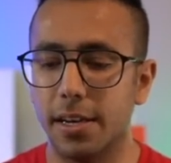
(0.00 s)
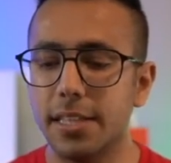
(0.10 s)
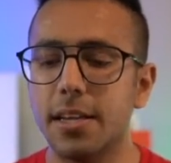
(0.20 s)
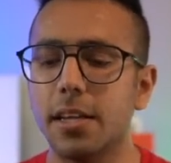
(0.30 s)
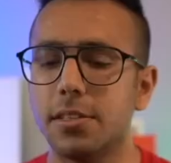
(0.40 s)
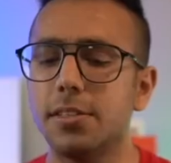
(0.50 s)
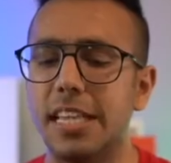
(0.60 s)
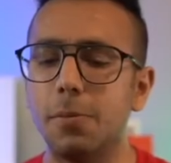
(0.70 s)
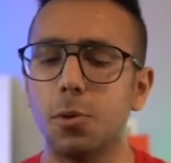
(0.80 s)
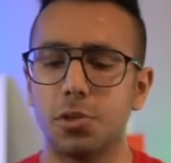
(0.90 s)
Let's ask the
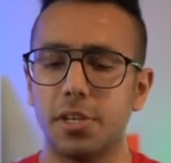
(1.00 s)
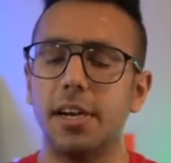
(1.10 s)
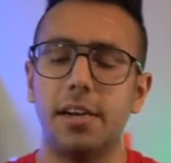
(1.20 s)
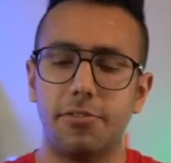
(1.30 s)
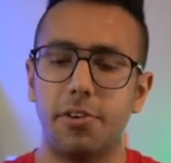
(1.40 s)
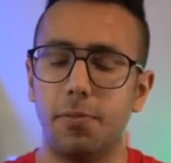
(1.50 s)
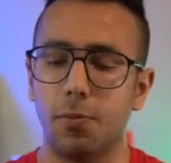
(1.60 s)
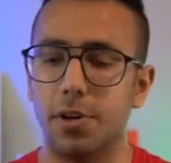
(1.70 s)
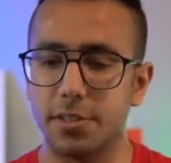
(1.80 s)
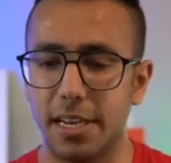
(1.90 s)
same question in different
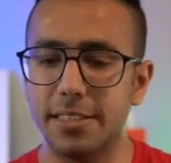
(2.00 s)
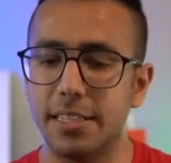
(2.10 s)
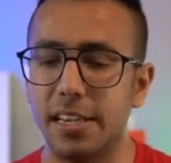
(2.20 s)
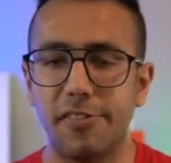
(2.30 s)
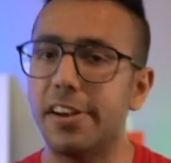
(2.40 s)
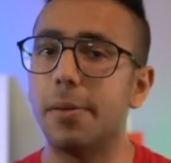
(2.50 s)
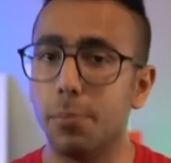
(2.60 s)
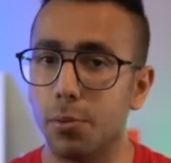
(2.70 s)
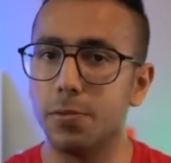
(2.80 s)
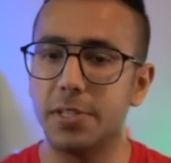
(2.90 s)
words. Let's see if it
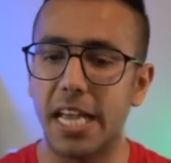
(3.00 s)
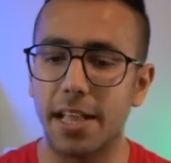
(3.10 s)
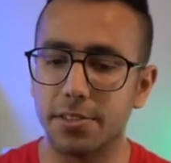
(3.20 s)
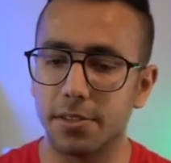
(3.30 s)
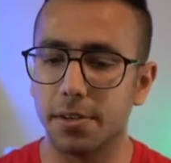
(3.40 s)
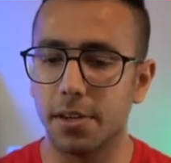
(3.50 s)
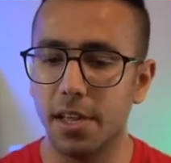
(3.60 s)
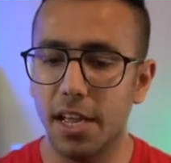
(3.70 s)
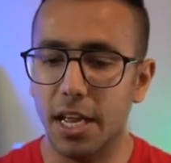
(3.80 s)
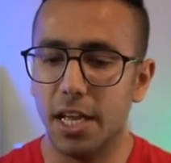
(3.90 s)
improves the answer.
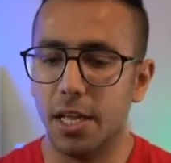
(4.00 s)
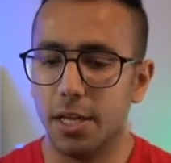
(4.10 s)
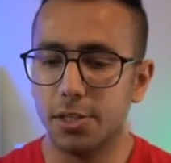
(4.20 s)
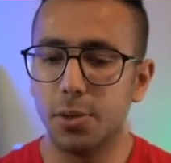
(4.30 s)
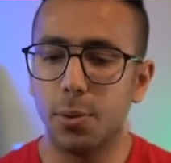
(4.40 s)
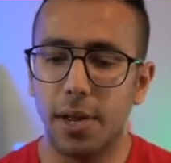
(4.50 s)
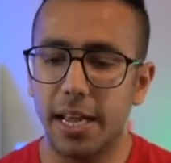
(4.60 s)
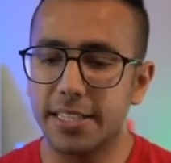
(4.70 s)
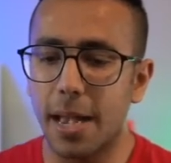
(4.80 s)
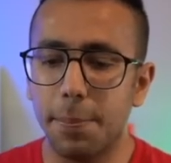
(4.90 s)
So
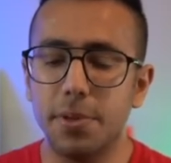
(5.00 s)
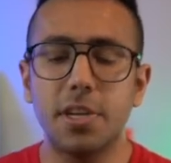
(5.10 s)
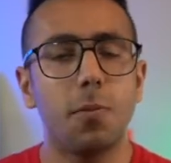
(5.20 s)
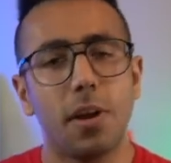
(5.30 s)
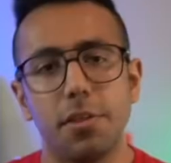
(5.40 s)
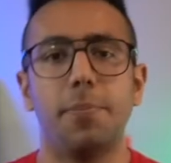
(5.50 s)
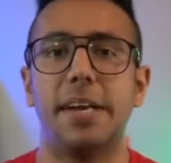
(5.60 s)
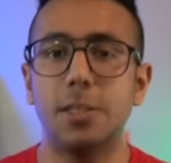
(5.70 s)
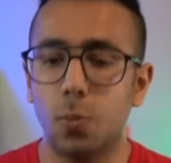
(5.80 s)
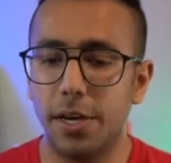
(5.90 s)
examples are one of the
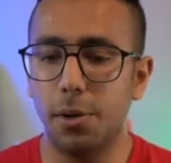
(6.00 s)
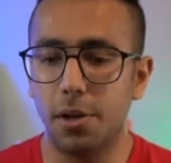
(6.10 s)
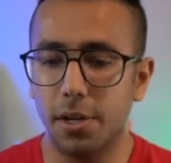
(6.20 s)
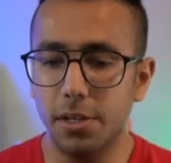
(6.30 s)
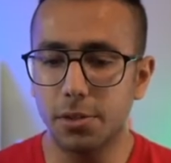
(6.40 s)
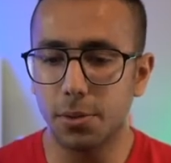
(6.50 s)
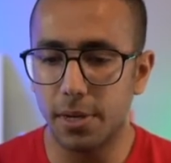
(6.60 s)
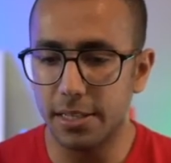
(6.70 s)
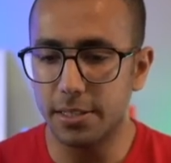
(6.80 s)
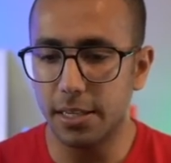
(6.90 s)
best way to learn. So
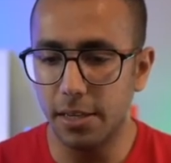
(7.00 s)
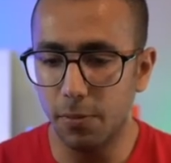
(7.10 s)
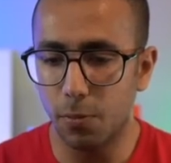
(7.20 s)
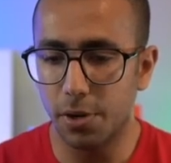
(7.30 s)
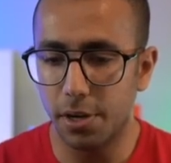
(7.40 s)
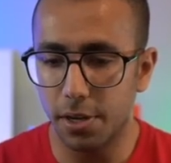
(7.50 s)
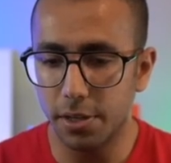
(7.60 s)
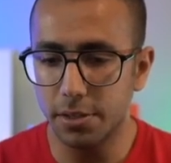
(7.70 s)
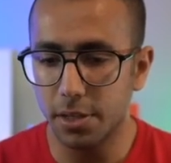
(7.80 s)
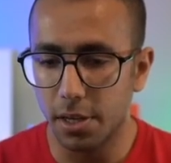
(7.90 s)
let's see what it
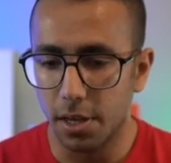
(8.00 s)
does.